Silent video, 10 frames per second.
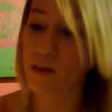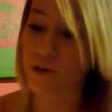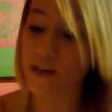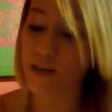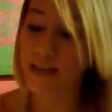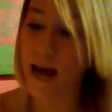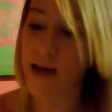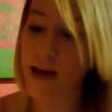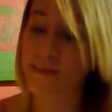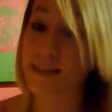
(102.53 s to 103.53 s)
3
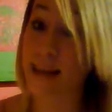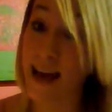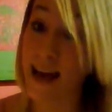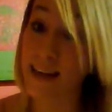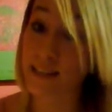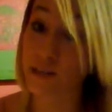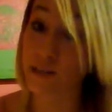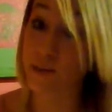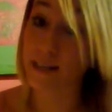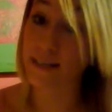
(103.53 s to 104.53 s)
times 9 is
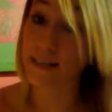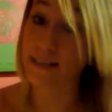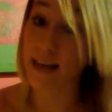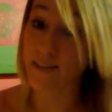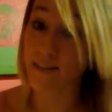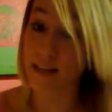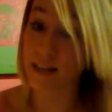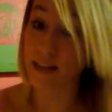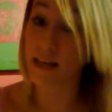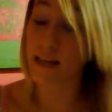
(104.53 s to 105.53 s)
27.
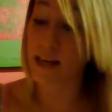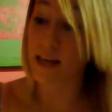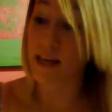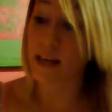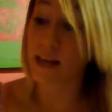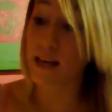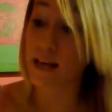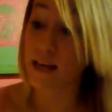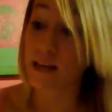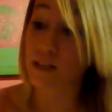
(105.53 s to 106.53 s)

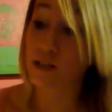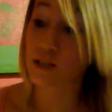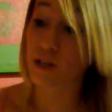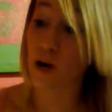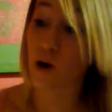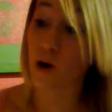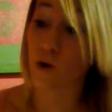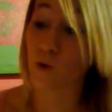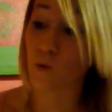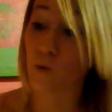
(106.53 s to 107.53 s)

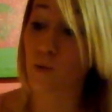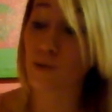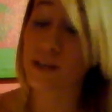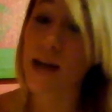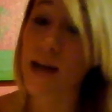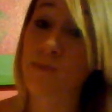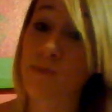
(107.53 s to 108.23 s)
So 3 times